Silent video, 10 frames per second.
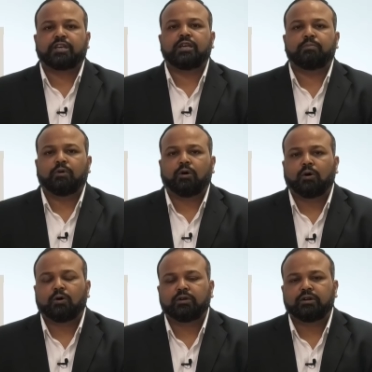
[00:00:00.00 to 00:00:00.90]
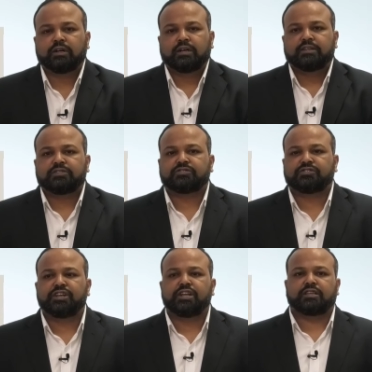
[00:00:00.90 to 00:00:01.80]
keep on
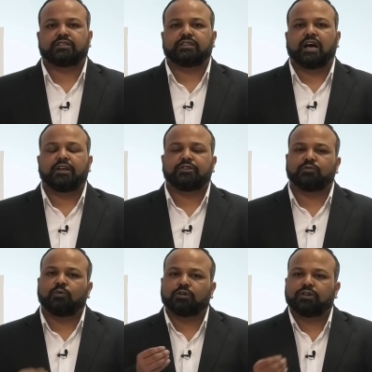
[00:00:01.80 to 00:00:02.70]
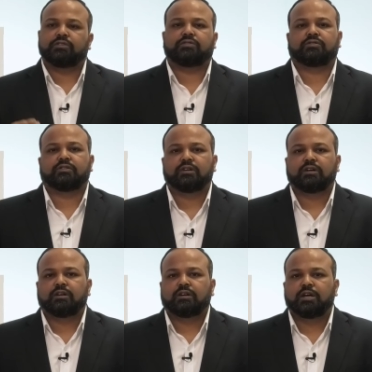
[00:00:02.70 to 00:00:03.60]
sinning. That is what is
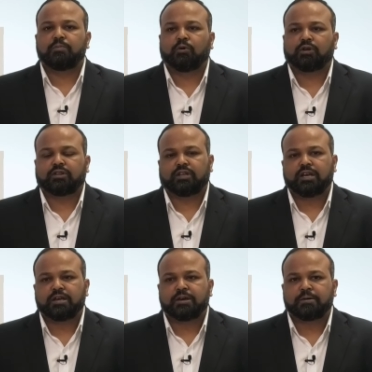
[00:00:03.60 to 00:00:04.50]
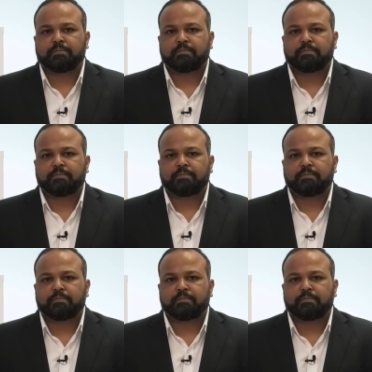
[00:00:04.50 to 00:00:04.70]
important thing here.